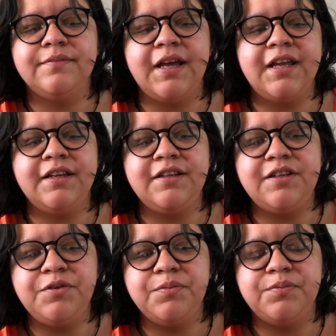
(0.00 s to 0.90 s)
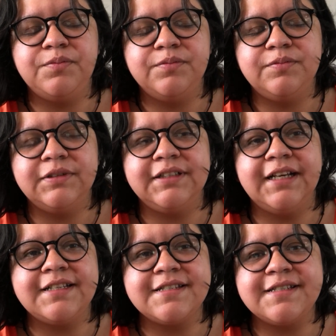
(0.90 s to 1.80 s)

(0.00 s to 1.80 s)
and you would like to